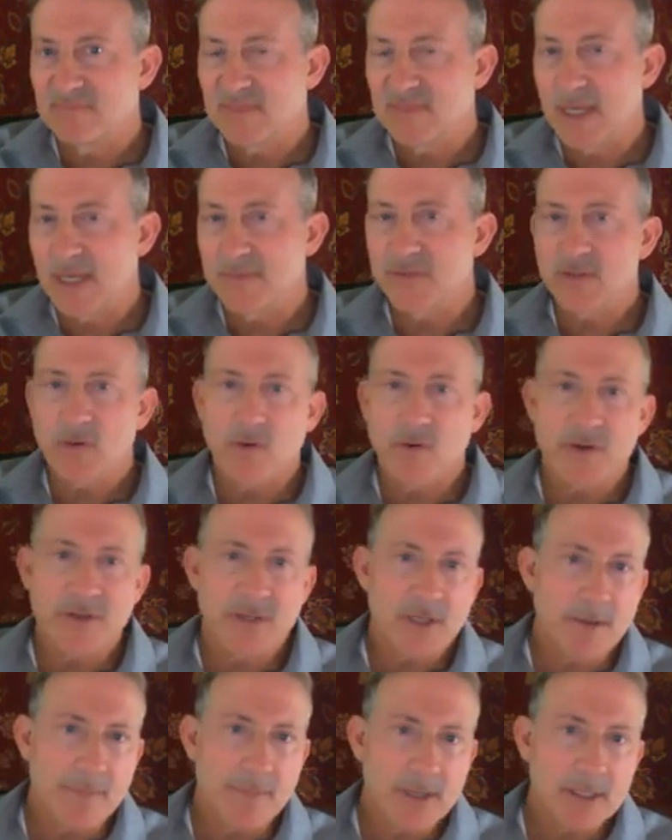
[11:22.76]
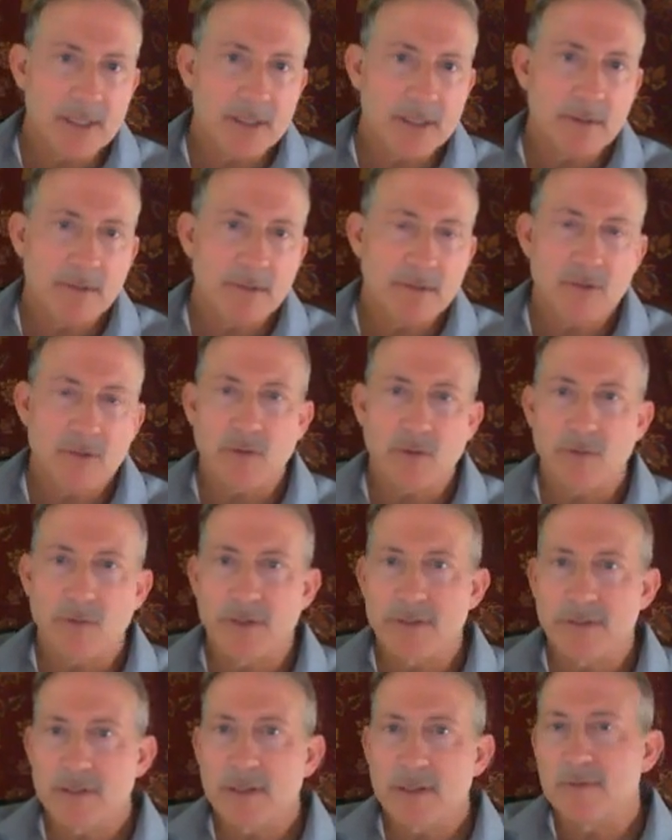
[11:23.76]
You have stories committed,
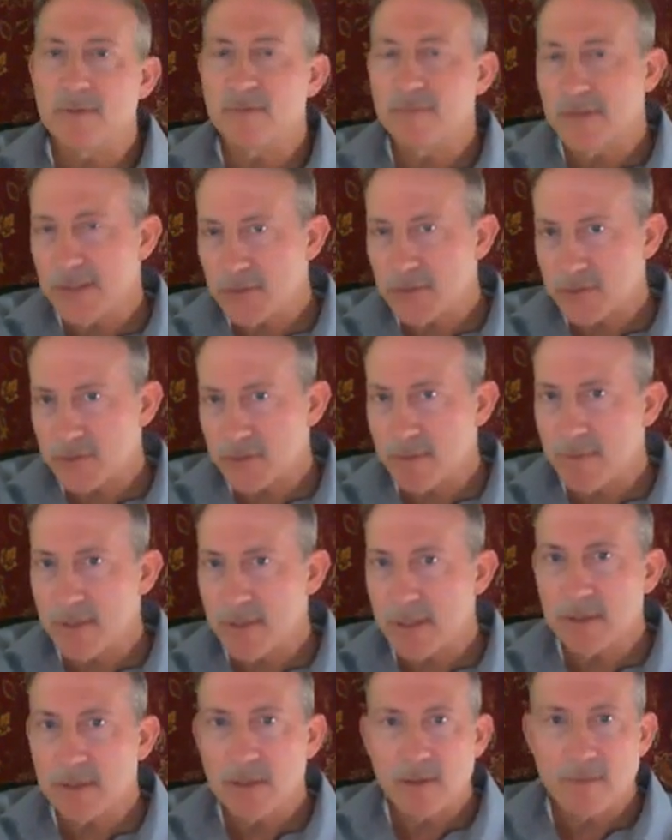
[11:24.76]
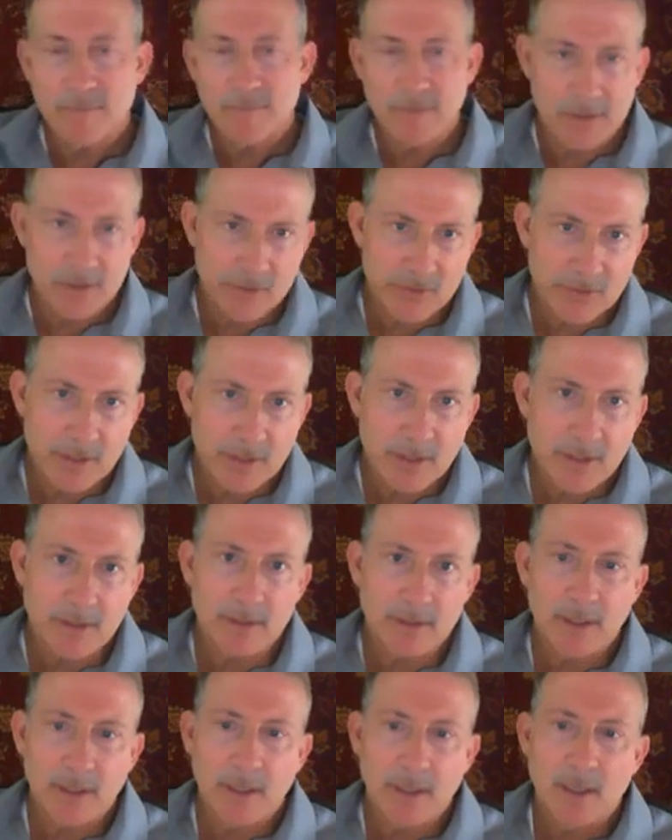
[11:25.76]
stories done. Features committed, features
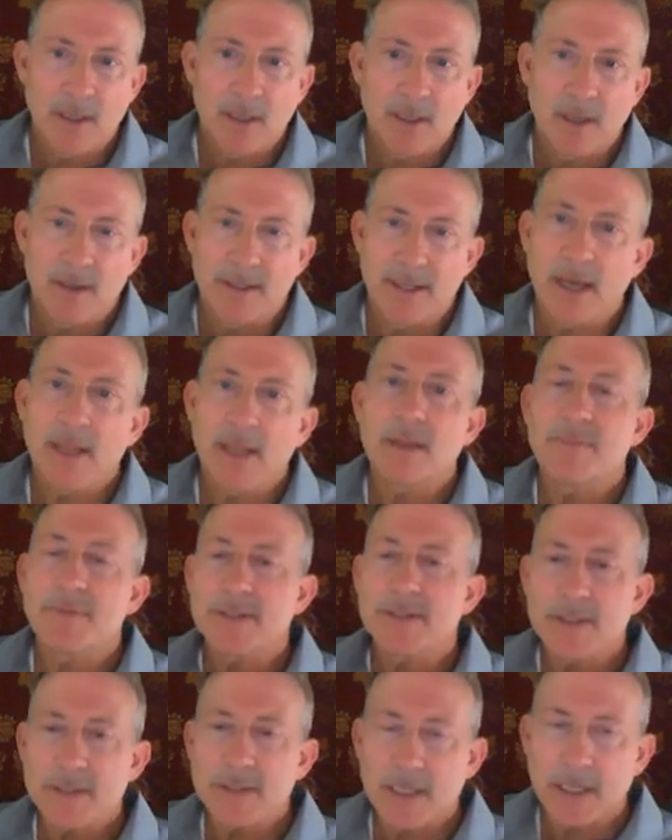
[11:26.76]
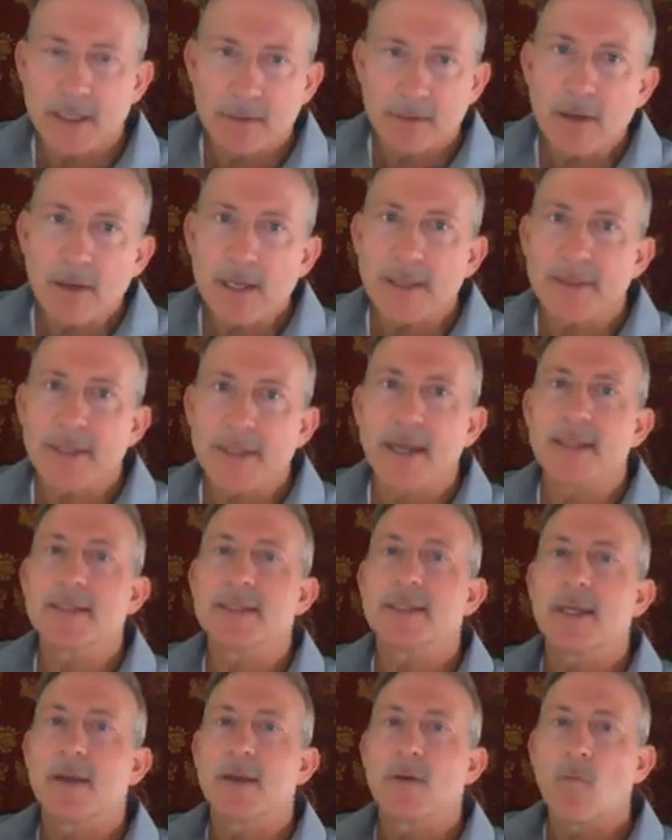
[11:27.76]
done. Now the business can look at that and
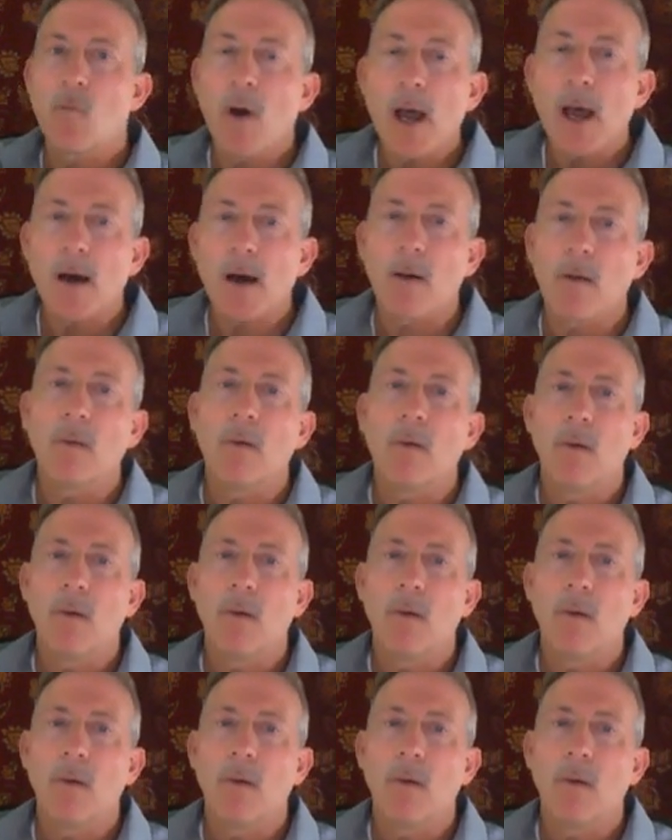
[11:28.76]
say, wow,